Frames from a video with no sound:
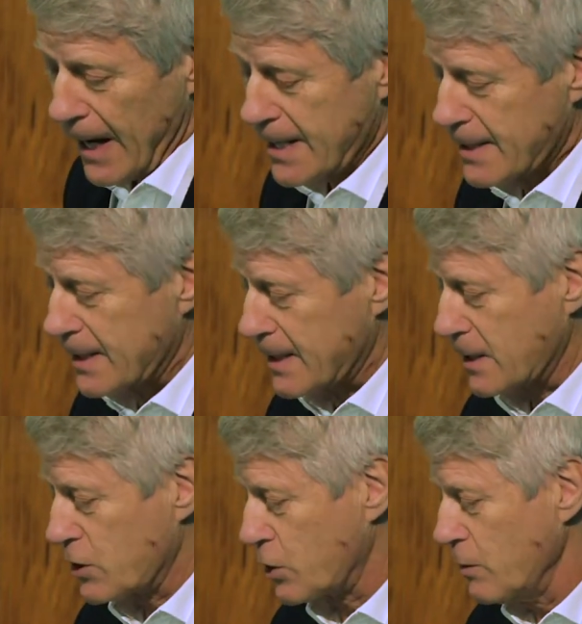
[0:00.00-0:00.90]
It's
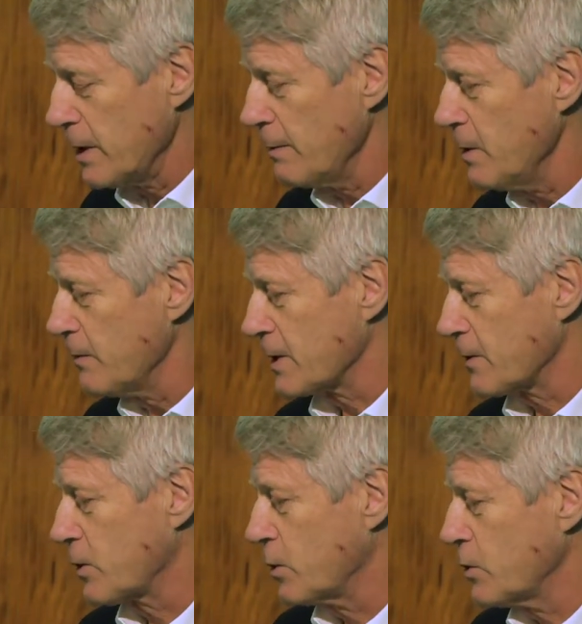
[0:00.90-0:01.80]
true in the movies,
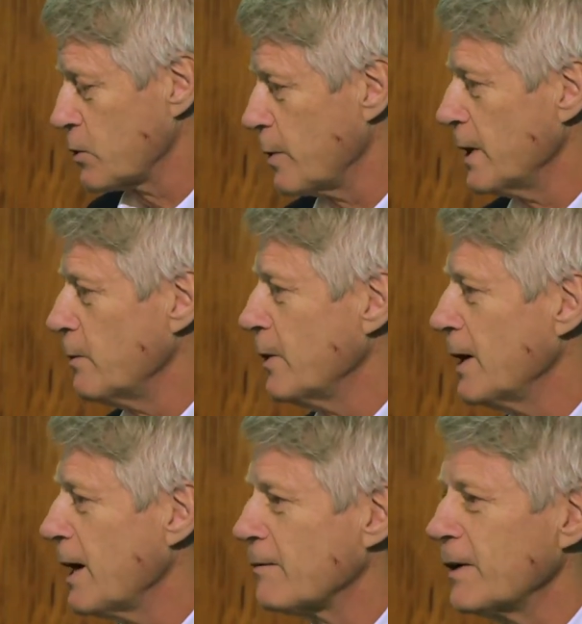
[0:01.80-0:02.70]
of course. We, we
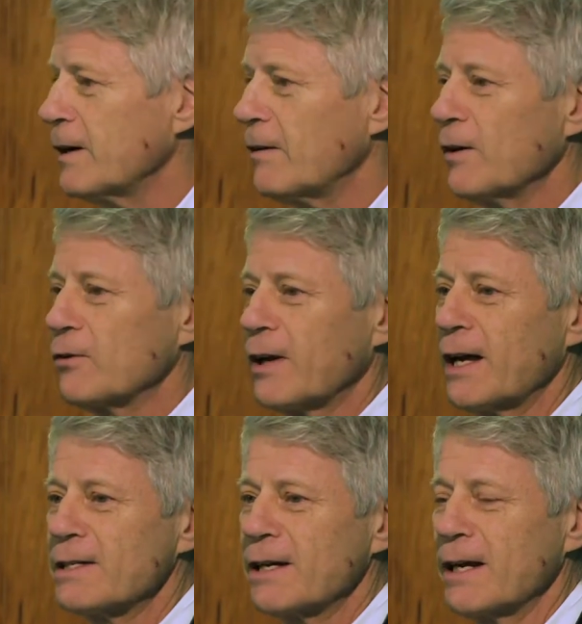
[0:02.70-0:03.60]
love heroes and
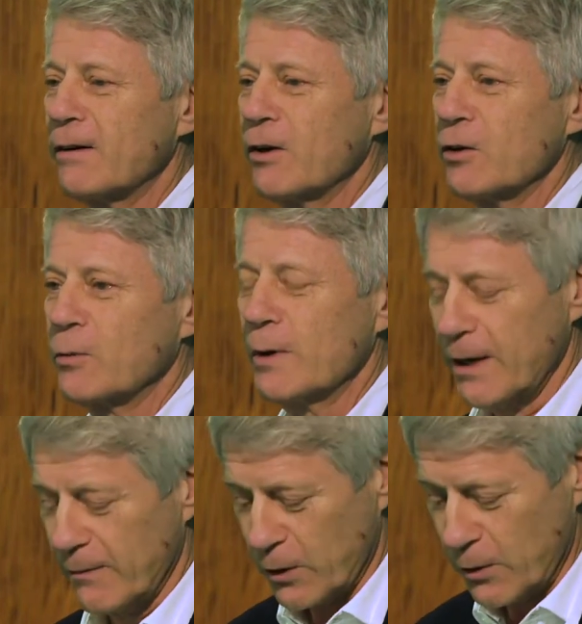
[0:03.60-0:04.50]
anti heroes. We
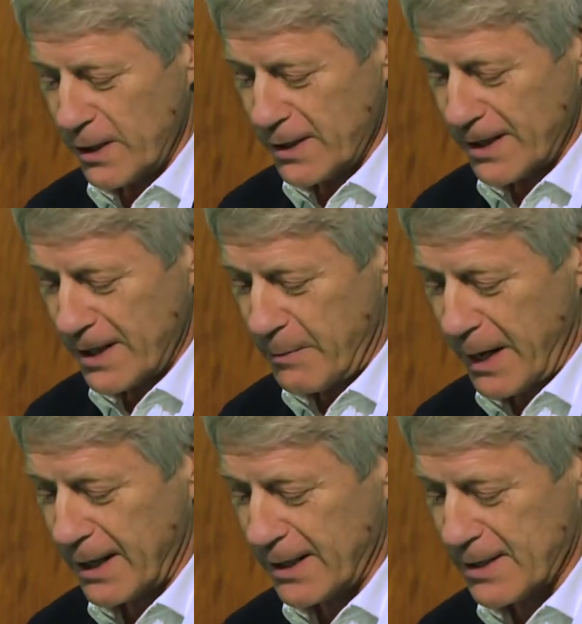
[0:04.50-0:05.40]
love the goodies and the
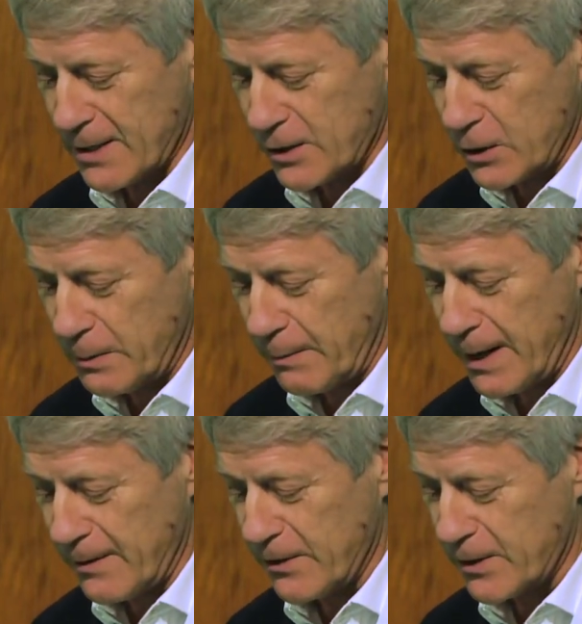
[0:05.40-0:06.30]
baddies, the
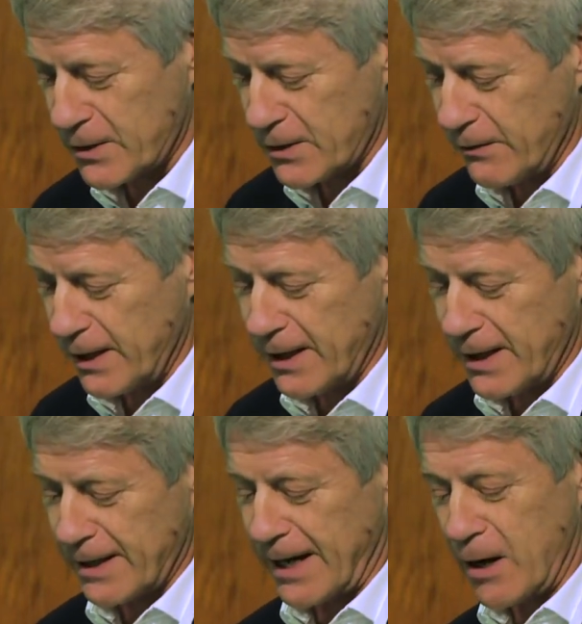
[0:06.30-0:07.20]
Superman versus the
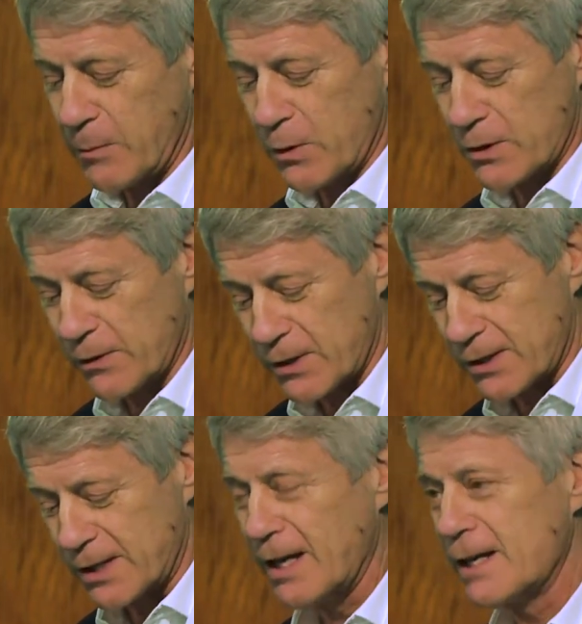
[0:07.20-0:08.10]
villainy, the cowboys
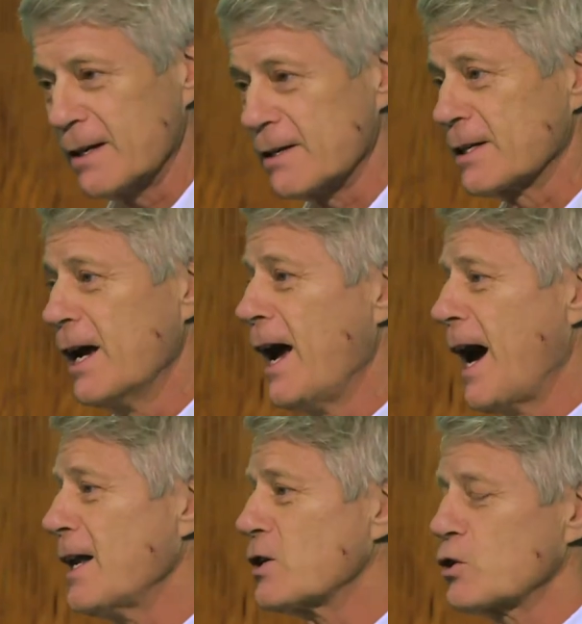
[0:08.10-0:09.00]
versus the Indians.
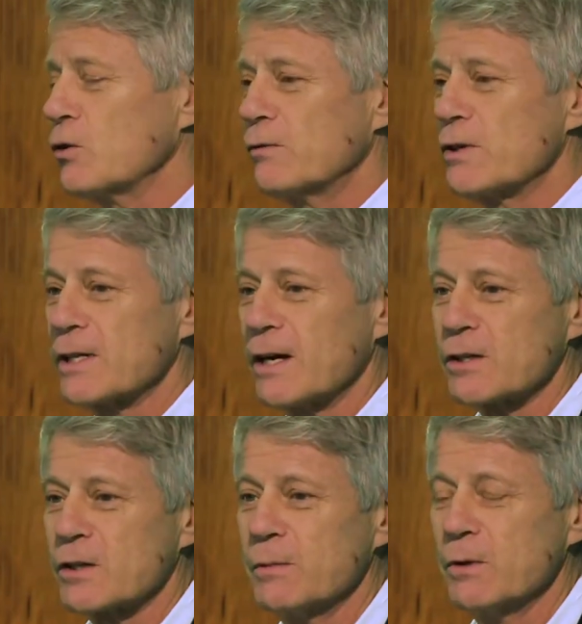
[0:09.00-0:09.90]
And it's true of
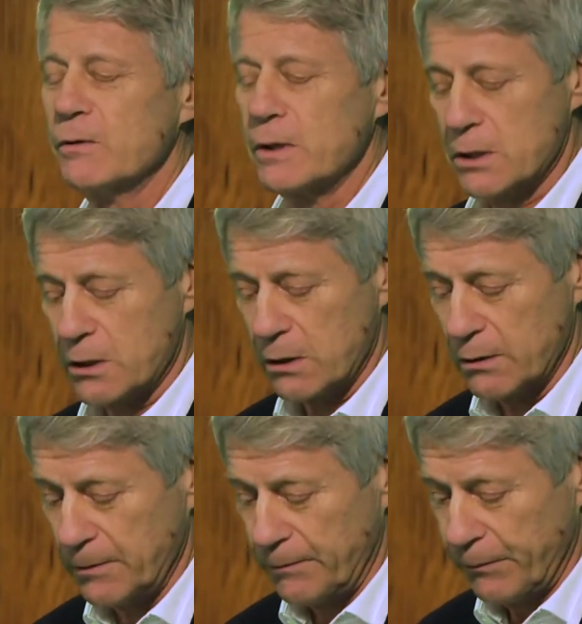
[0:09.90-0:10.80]
disaster movies,
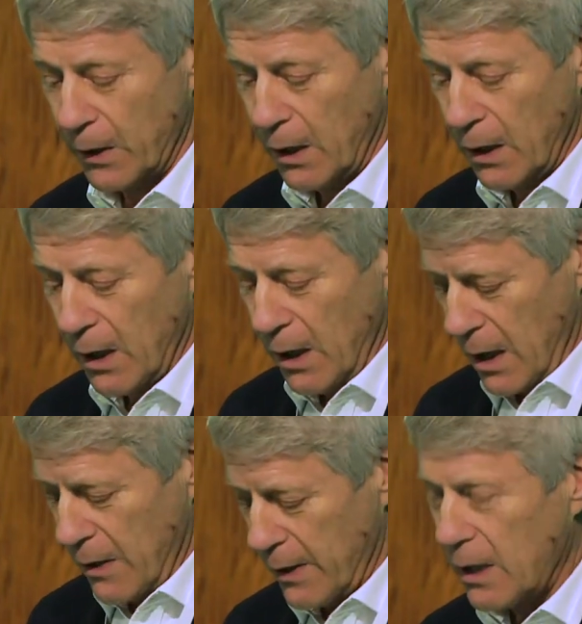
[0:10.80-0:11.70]
too.
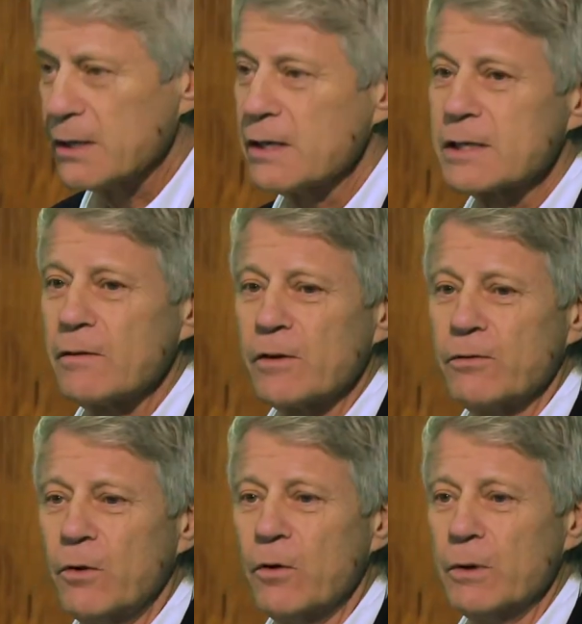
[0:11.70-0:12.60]
In the
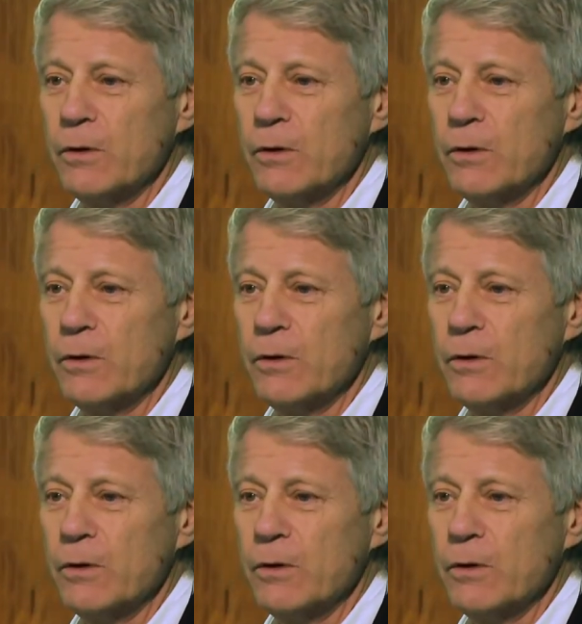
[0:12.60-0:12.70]
1974